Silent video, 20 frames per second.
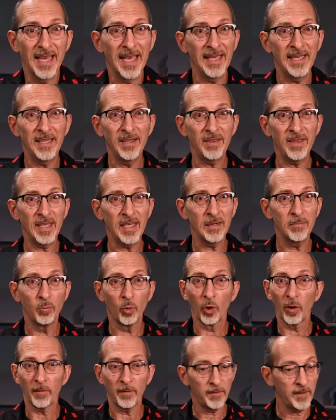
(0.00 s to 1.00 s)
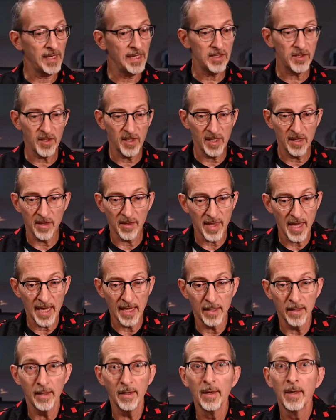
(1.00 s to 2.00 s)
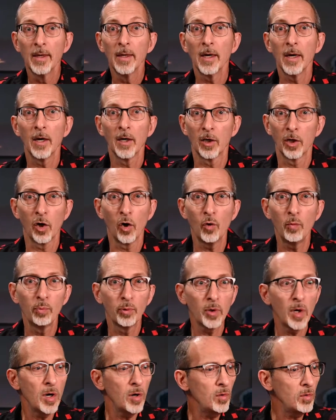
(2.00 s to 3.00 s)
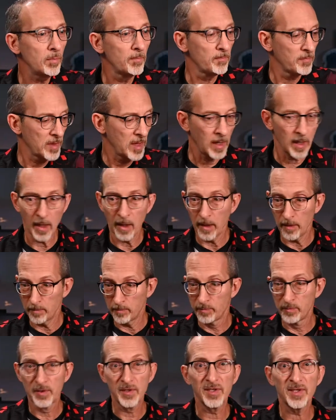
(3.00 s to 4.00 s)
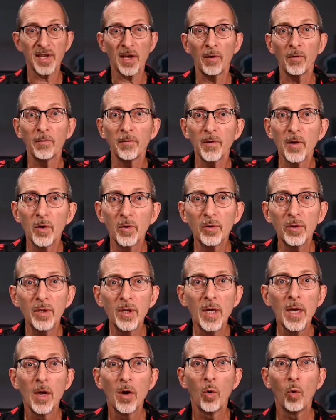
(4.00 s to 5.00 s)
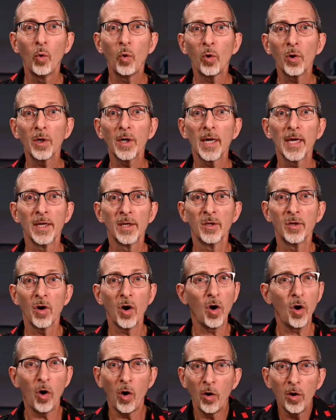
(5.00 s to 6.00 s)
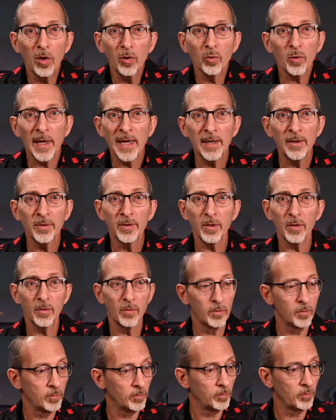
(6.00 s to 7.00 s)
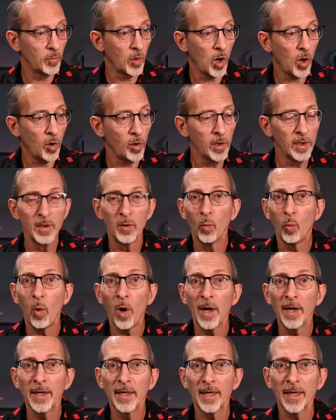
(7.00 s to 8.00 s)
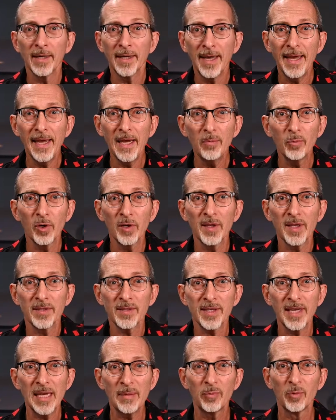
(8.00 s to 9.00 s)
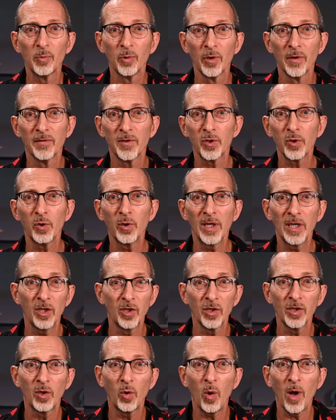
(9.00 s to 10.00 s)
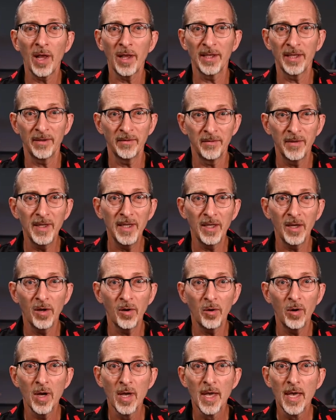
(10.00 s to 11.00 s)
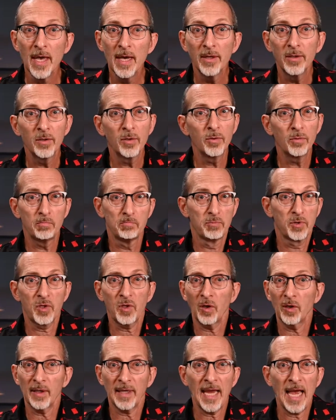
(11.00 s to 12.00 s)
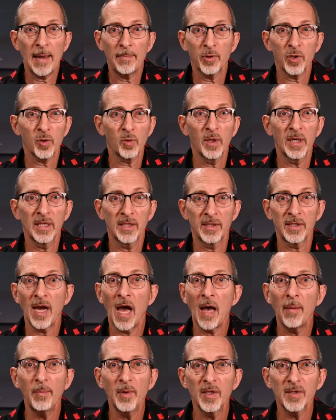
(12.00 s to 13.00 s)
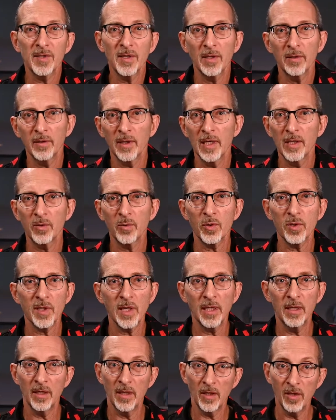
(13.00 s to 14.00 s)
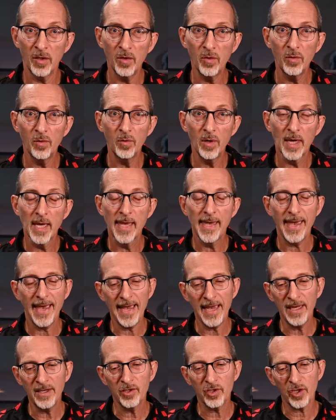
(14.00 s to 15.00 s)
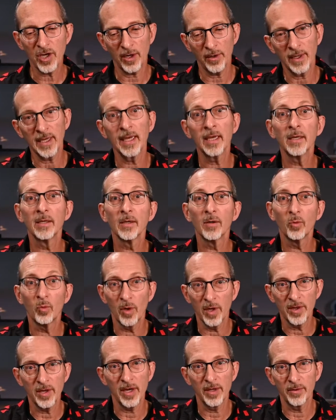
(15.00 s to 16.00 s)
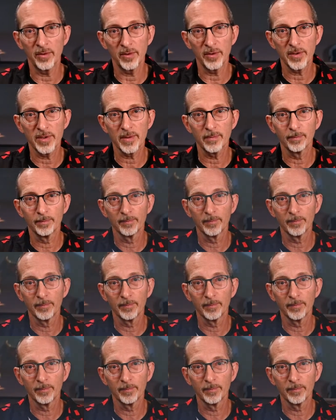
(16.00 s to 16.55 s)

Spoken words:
anything more fancy than a GoPro, a cell phone, or an all-around, all-in-one camera that's capable of shooting good quality video to start capturing topics that are interesting to you and sharing it with others.